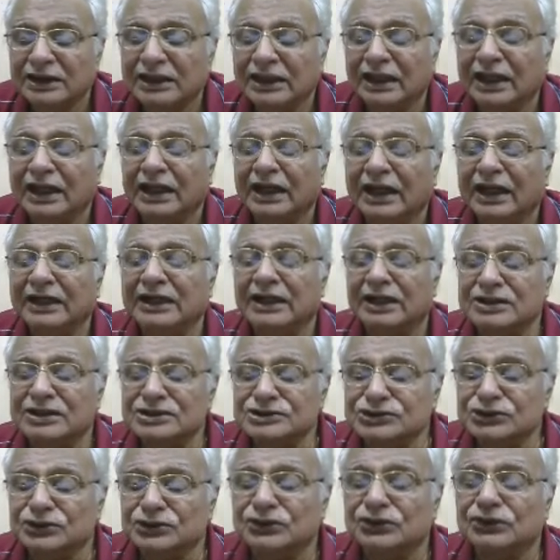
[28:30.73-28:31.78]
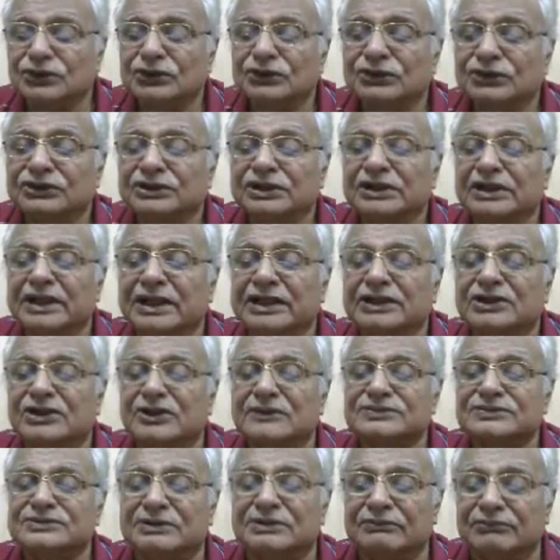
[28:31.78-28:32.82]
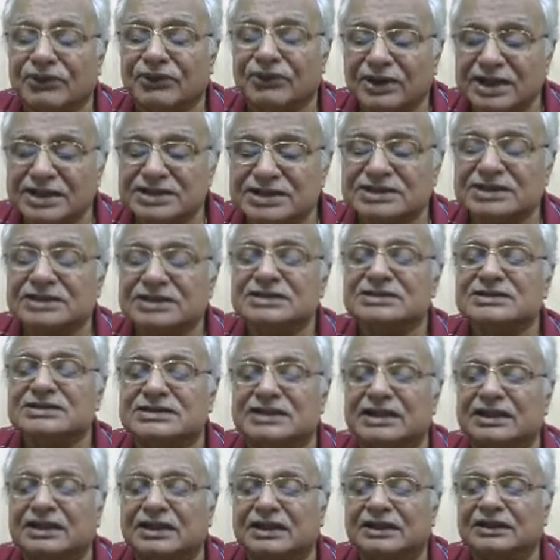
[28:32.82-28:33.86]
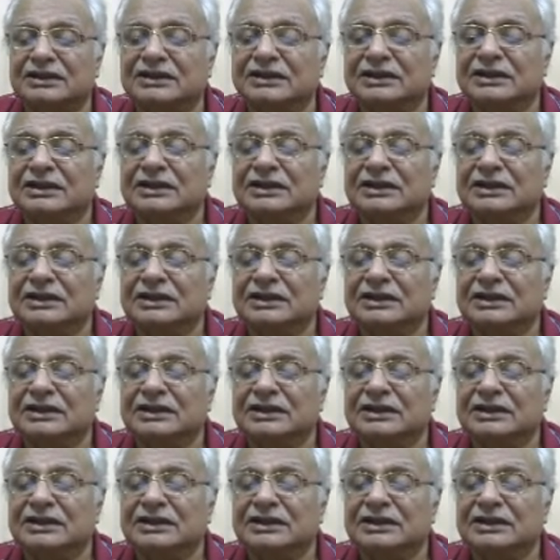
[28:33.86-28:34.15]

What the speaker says: and also the letter of subrogation is taken.